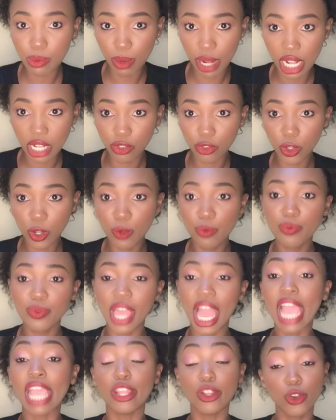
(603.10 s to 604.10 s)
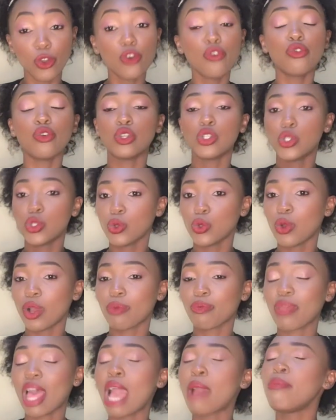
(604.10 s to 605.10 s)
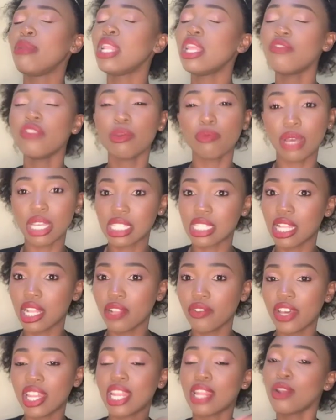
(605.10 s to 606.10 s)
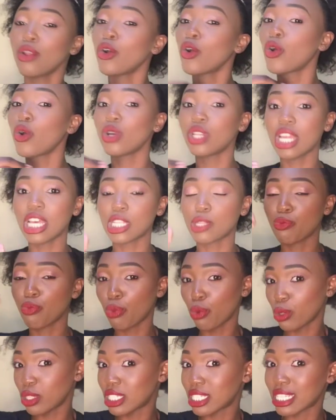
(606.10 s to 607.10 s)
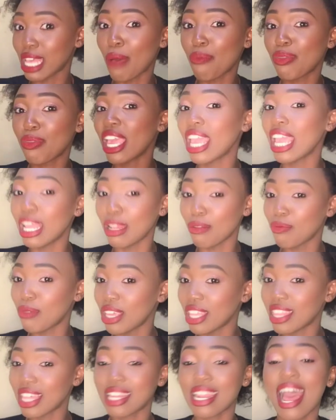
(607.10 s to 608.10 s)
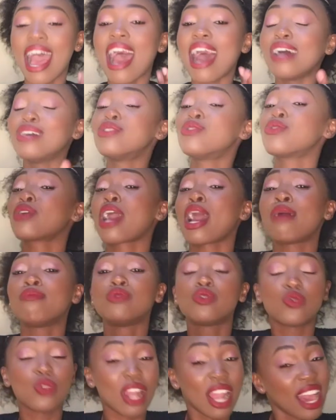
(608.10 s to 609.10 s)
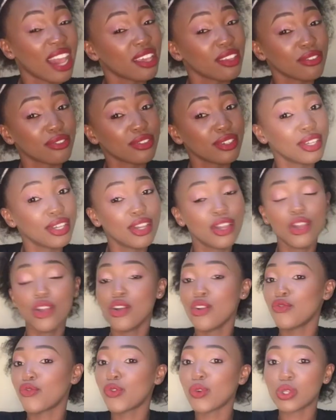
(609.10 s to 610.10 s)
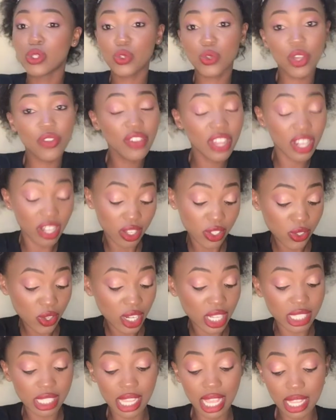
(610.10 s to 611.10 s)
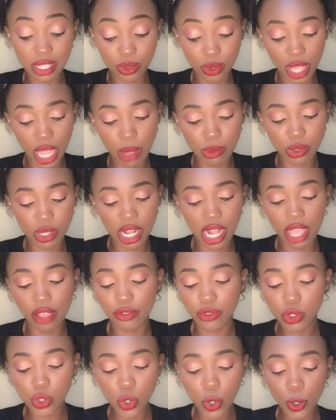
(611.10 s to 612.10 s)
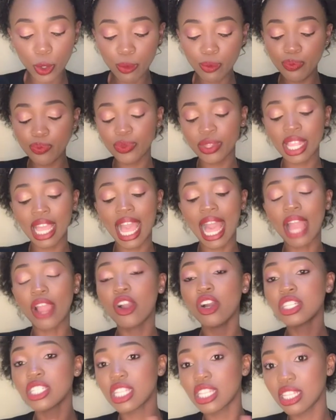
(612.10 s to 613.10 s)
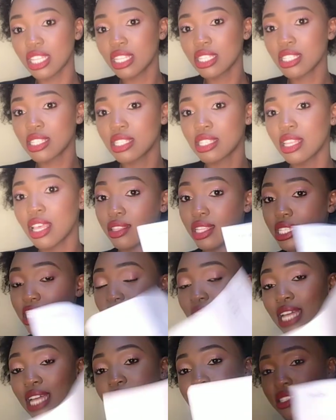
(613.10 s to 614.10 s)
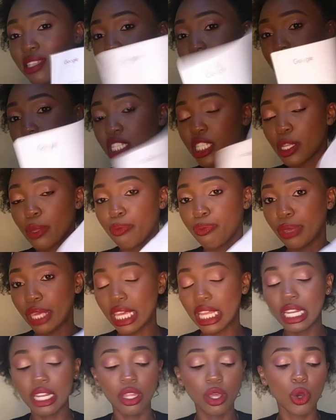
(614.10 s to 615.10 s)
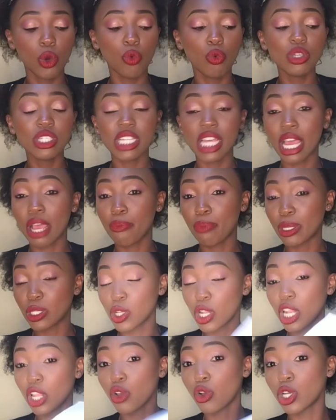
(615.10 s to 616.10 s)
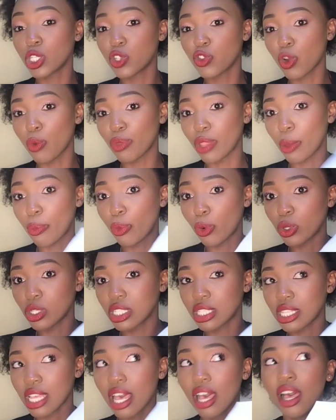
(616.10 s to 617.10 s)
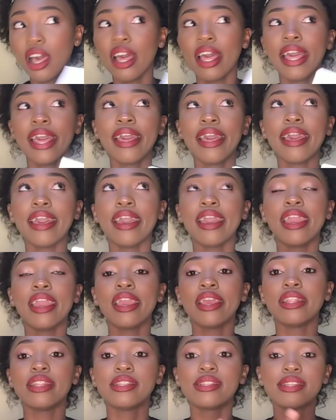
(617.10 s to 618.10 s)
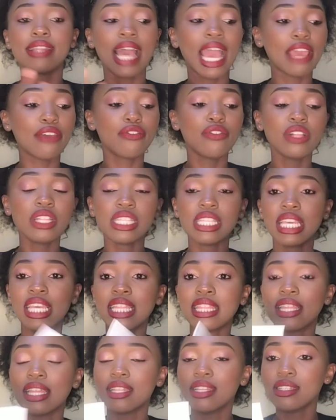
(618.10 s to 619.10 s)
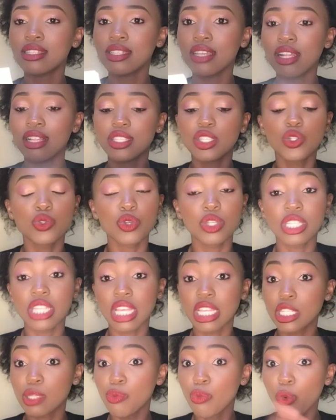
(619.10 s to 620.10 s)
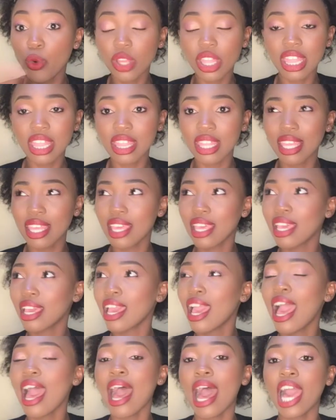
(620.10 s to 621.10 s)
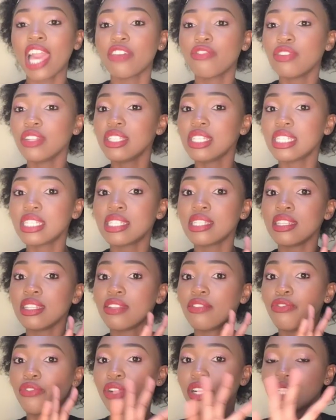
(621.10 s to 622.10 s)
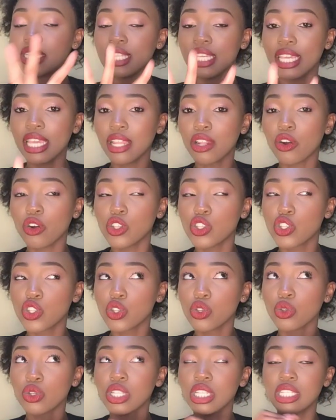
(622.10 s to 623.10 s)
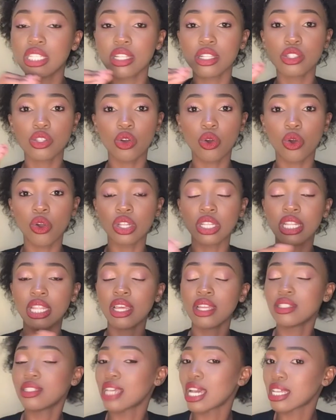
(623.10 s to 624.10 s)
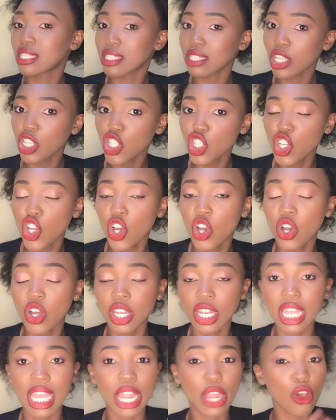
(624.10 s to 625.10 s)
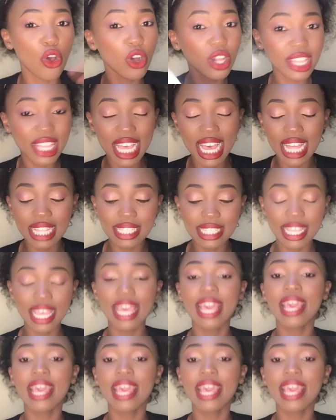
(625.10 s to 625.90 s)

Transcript: platform. I know for sure. I believe in myself and I know God has put something in me that has to come to life. For whatever reason, it has to come to life. So I got this AdSense pin, which I personally got from the poster, and I filled in the details. It was a smooth thing. I filled in also details on taxation and all that,